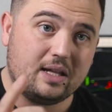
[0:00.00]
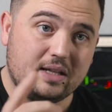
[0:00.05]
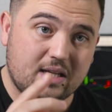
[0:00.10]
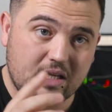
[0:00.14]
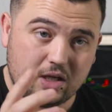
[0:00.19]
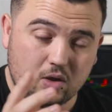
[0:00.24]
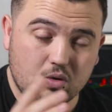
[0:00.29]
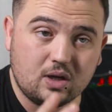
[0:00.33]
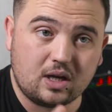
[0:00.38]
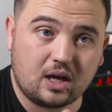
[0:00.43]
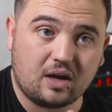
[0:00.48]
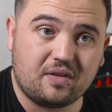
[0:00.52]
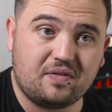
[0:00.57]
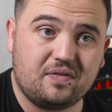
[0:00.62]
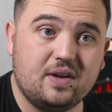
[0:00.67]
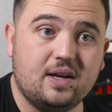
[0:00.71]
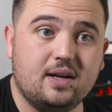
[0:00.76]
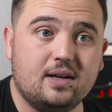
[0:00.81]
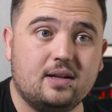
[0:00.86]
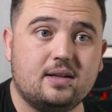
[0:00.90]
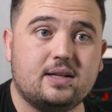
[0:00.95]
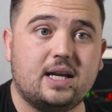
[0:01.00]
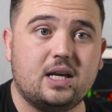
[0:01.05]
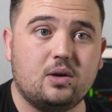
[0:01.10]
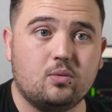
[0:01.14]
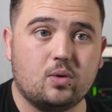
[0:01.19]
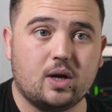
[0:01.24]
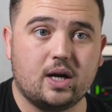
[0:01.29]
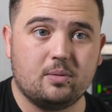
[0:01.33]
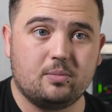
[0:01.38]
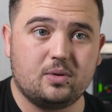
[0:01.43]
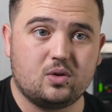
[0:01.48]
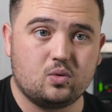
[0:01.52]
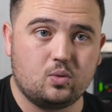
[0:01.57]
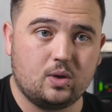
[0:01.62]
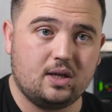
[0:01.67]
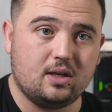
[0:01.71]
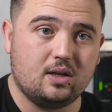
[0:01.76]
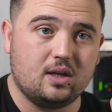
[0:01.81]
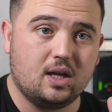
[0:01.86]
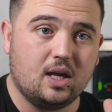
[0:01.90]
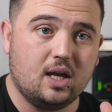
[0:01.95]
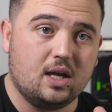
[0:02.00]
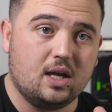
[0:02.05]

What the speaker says: that you can get filled anywhere in between